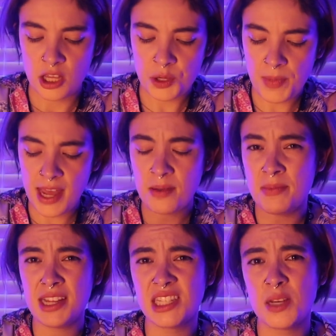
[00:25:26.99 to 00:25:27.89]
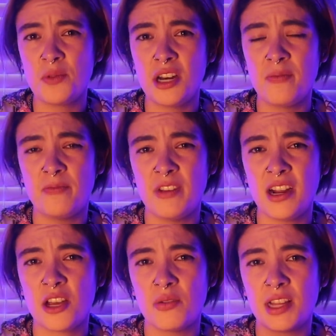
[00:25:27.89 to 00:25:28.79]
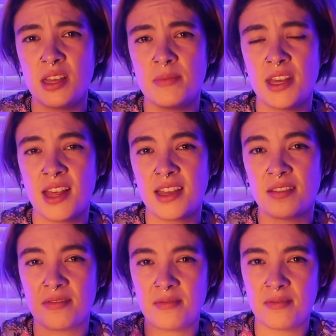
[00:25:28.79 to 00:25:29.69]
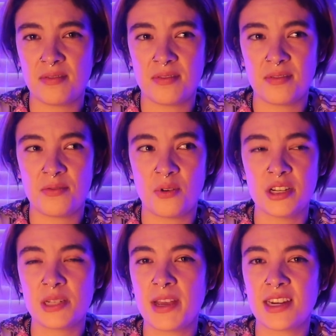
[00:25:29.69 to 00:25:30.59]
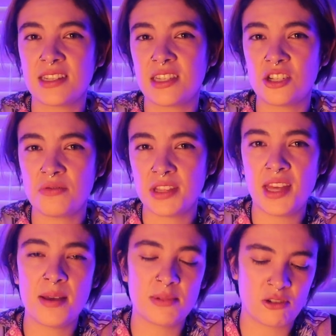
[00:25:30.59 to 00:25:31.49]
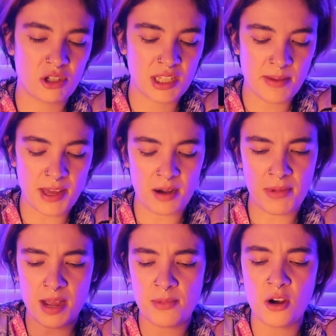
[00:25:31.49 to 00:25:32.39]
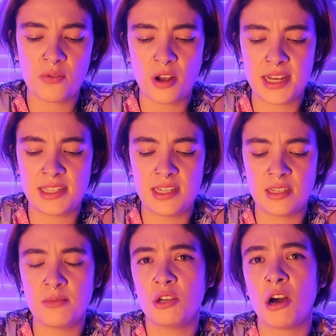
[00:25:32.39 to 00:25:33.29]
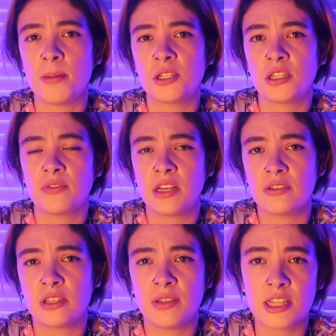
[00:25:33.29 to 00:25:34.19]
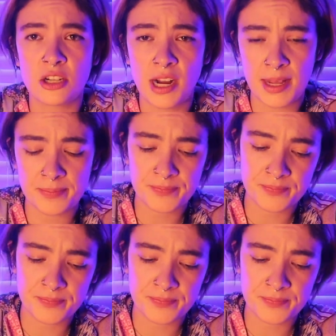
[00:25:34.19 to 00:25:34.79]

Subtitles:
You may meet someone and very quickly be like forced to make a decision with them, so just keep that in mind. But overall, I see some new options for you, so that's great.